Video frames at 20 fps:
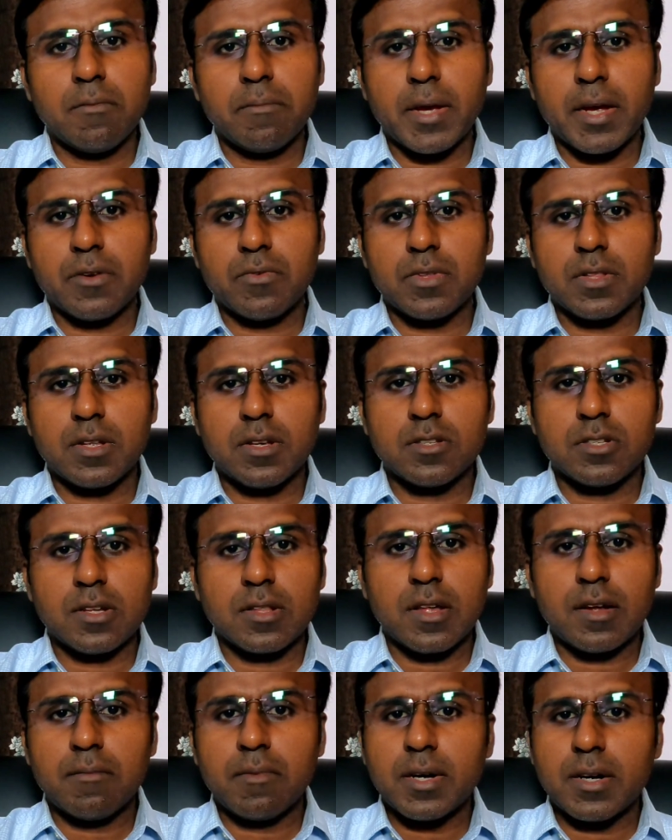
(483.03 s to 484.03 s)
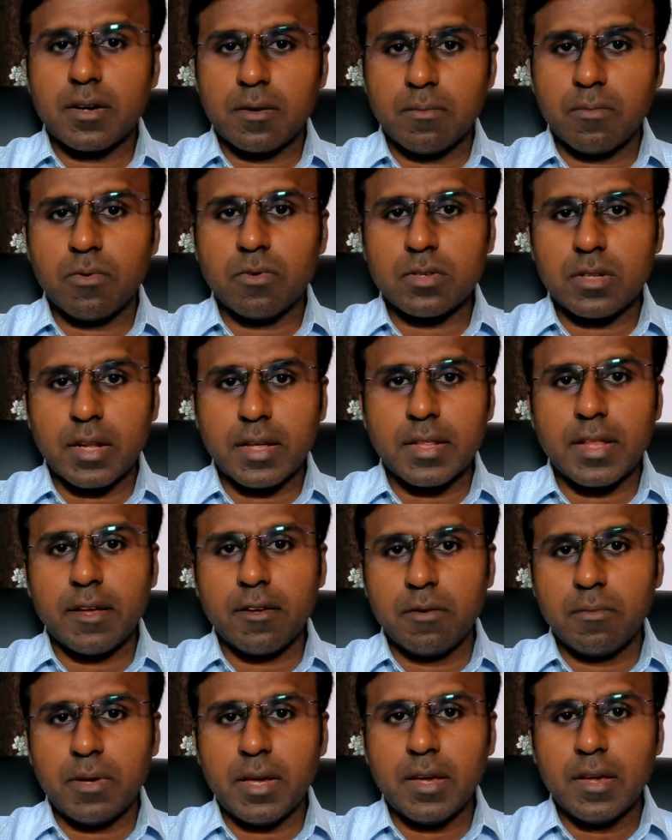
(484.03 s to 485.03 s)
they will mate with each other but mostly
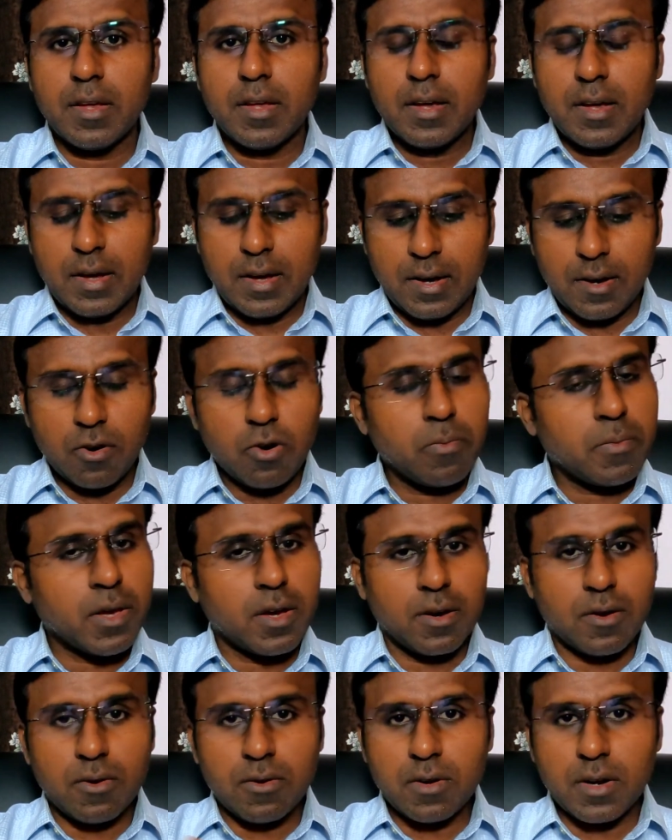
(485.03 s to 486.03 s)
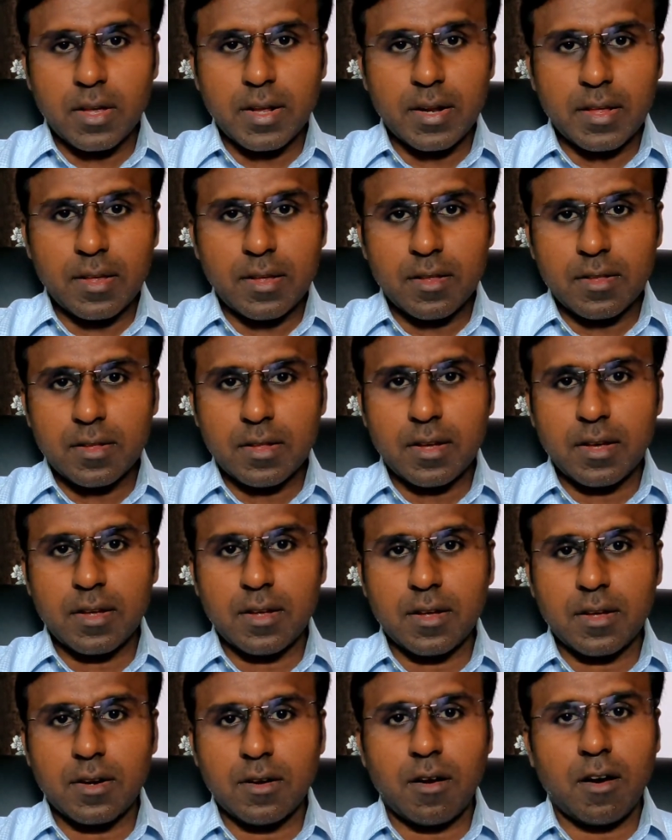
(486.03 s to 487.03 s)
they will be uh, roaming around in a
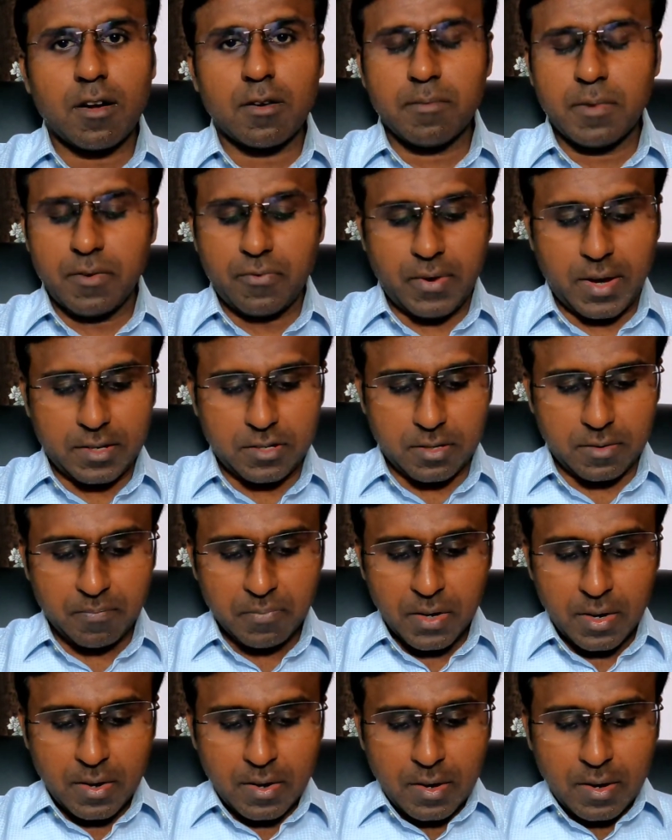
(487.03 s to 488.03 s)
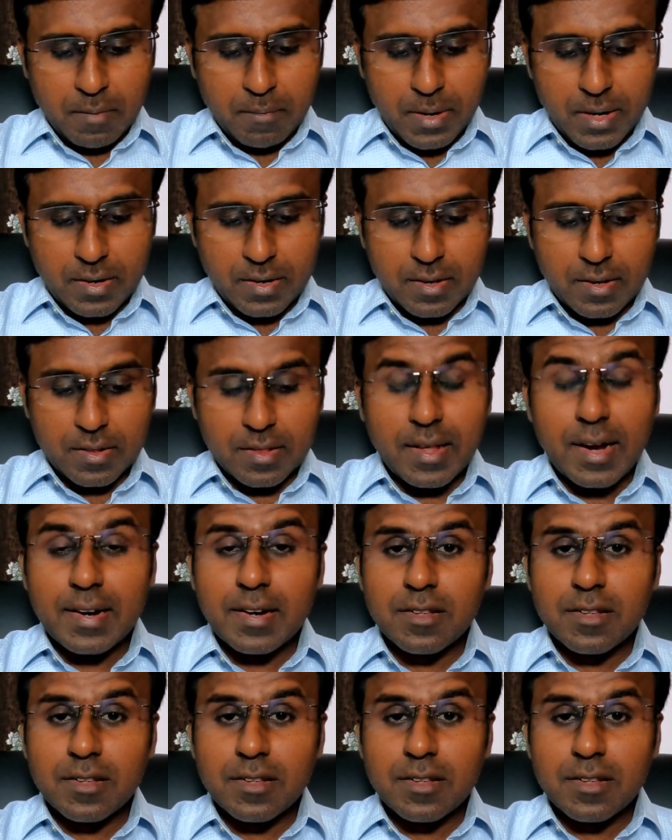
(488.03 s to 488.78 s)
uh, normal fashion but uh,